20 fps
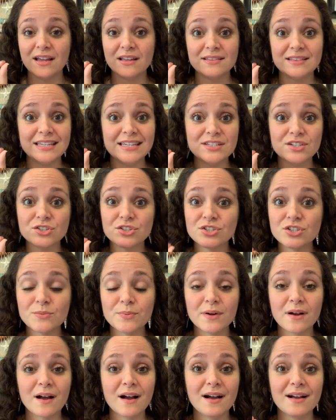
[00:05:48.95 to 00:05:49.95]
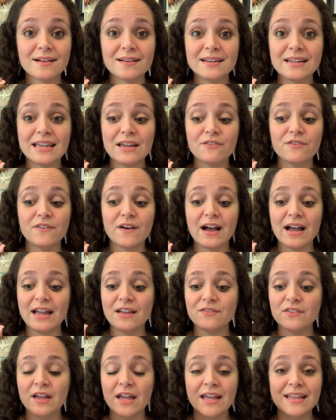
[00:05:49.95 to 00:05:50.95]
These are super hot, I'm gonna get
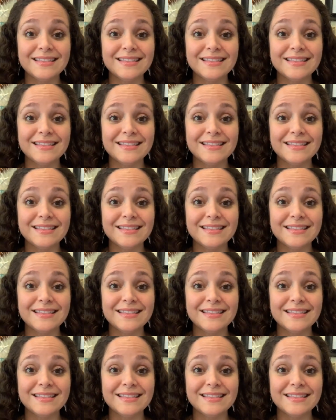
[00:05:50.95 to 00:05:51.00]
5.